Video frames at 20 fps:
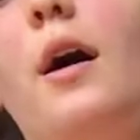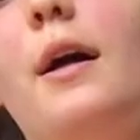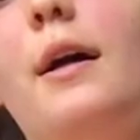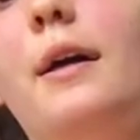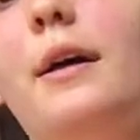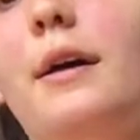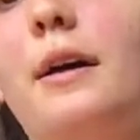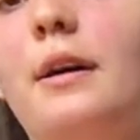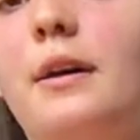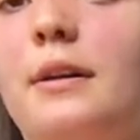
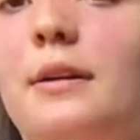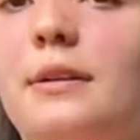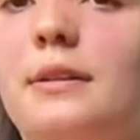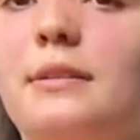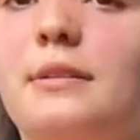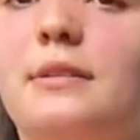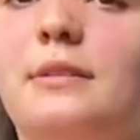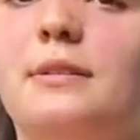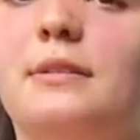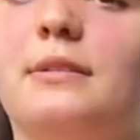I then move
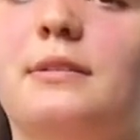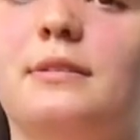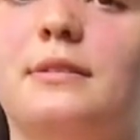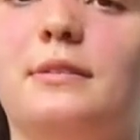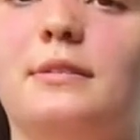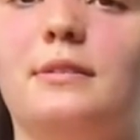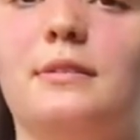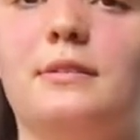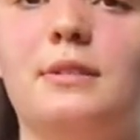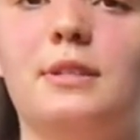on
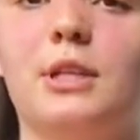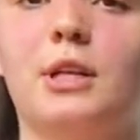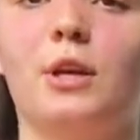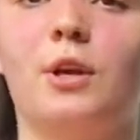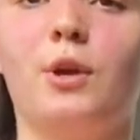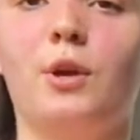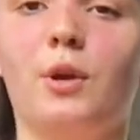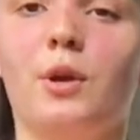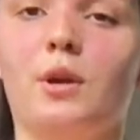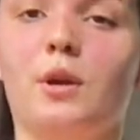just a
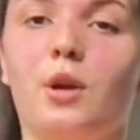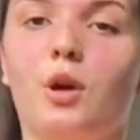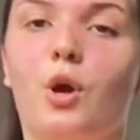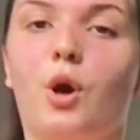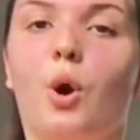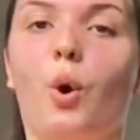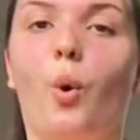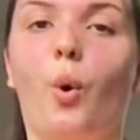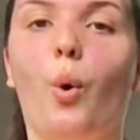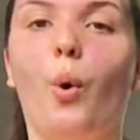few more
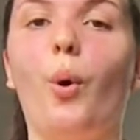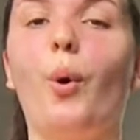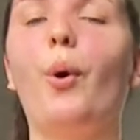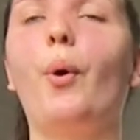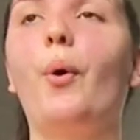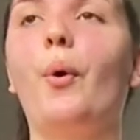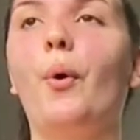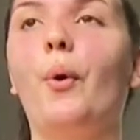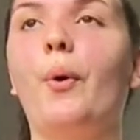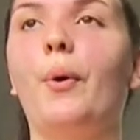different
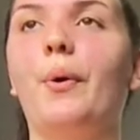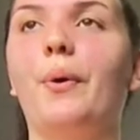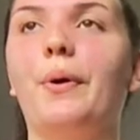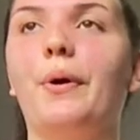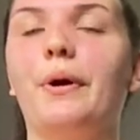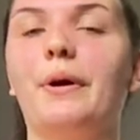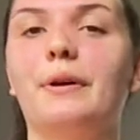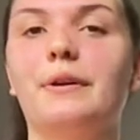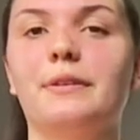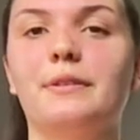types of
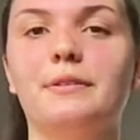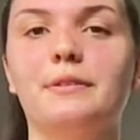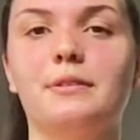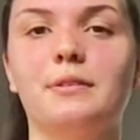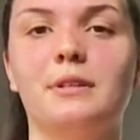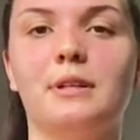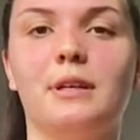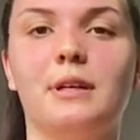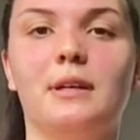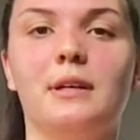
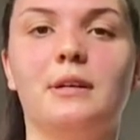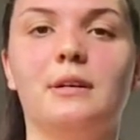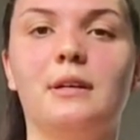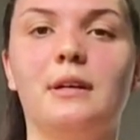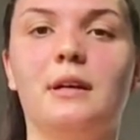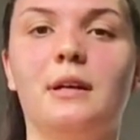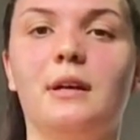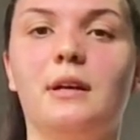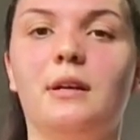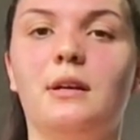exercises with the
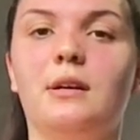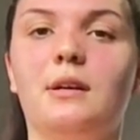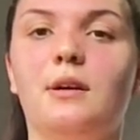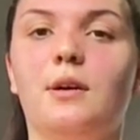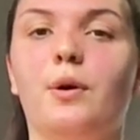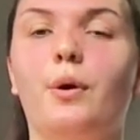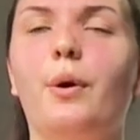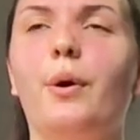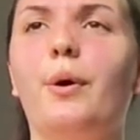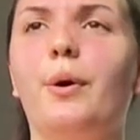weights
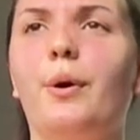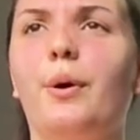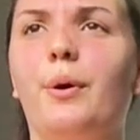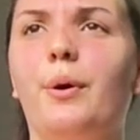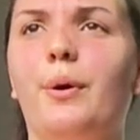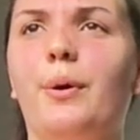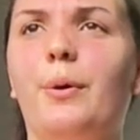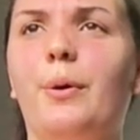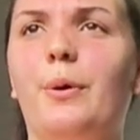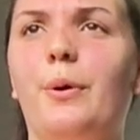
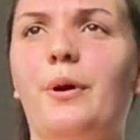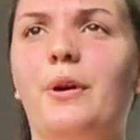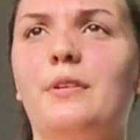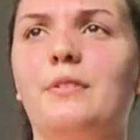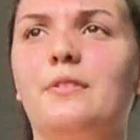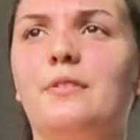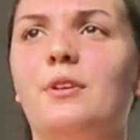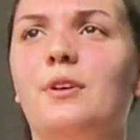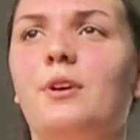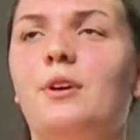um, I do want
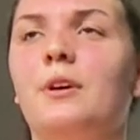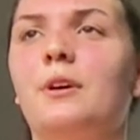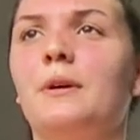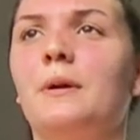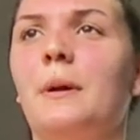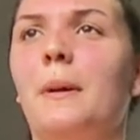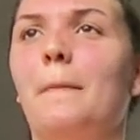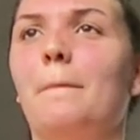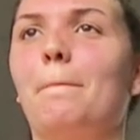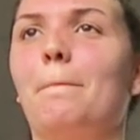to
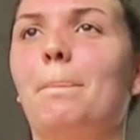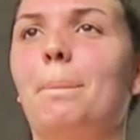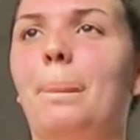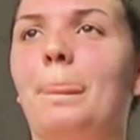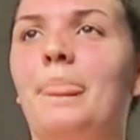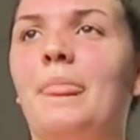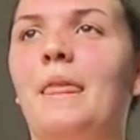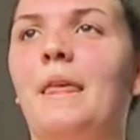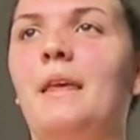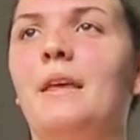say
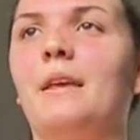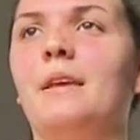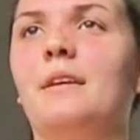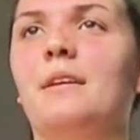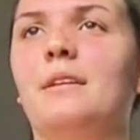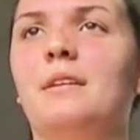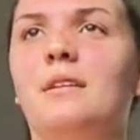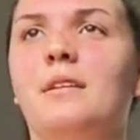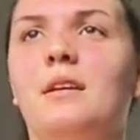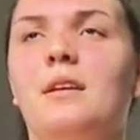if
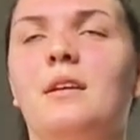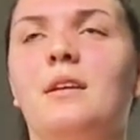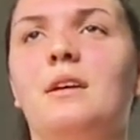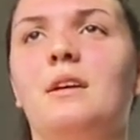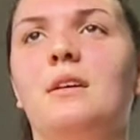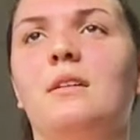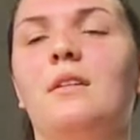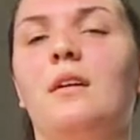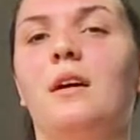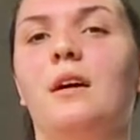you're doing
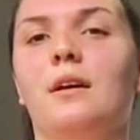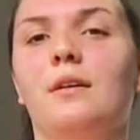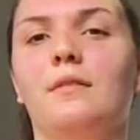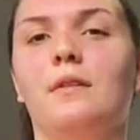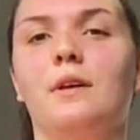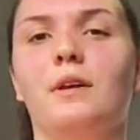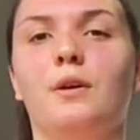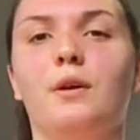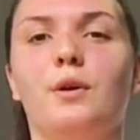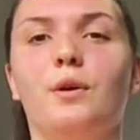something
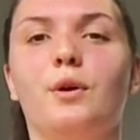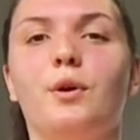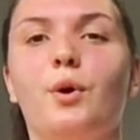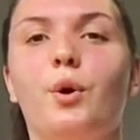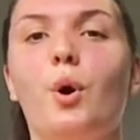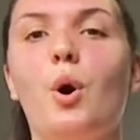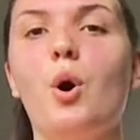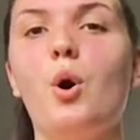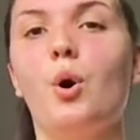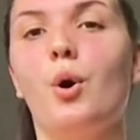like
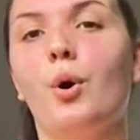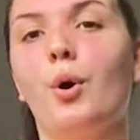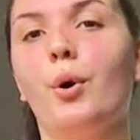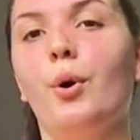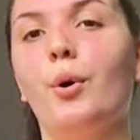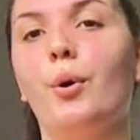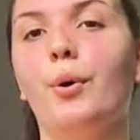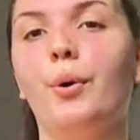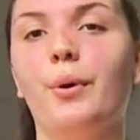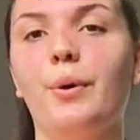this and you
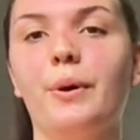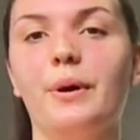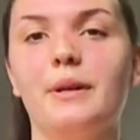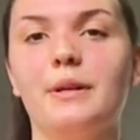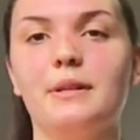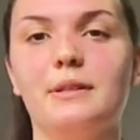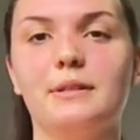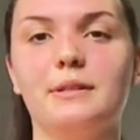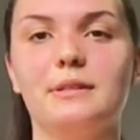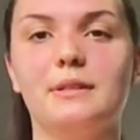do feel
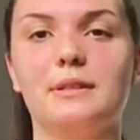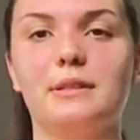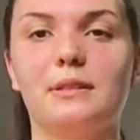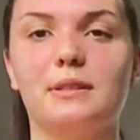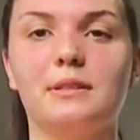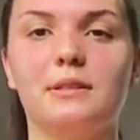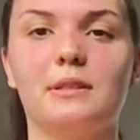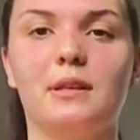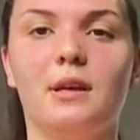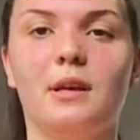a bit
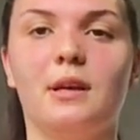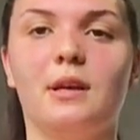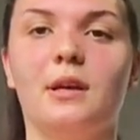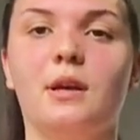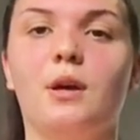low